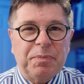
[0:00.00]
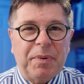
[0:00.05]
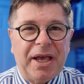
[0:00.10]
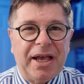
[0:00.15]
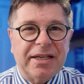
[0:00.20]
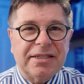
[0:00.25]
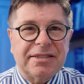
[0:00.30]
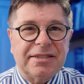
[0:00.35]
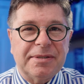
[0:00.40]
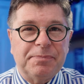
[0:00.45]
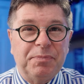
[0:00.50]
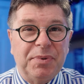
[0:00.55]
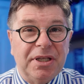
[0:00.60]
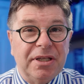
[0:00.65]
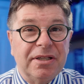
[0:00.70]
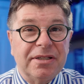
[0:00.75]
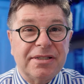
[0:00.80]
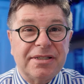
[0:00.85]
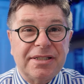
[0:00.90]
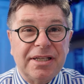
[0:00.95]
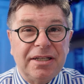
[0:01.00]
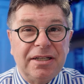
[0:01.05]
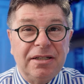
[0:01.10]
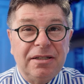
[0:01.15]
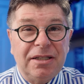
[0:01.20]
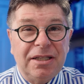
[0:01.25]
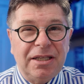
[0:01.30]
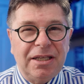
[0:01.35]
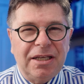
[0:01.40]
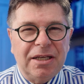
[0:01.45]
passed a bill
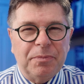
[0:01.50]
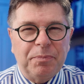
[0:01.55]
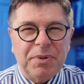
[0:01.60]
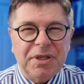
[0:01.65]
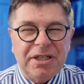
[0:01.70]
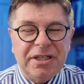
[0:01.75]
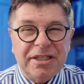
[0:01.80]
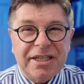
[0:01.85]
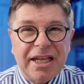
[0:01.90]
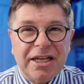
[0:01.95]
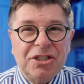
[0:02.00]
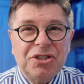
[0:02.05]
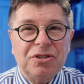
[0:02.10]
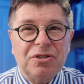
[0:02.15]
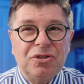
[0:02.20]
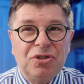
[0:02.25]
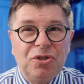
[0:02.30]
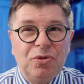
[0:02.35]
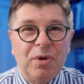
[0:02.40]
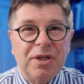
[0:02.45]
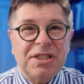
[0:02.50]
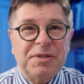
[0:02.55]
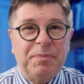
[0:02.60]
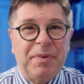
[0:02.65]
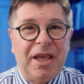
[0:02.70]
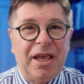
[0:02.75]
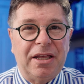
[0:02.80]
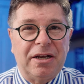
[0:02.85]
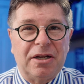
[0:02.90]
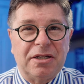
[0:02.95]
signaling a potential US
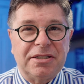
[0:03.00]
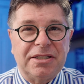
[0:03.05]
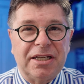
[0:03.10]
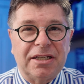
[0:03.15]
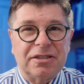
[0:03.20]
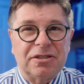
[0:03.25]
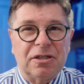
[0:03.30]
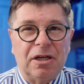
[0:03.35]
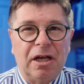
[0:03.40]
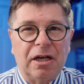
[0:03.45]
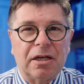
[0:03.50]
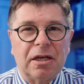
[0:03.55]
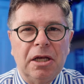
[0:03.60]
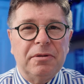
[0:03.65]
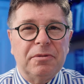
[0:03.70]
ban on TikTok,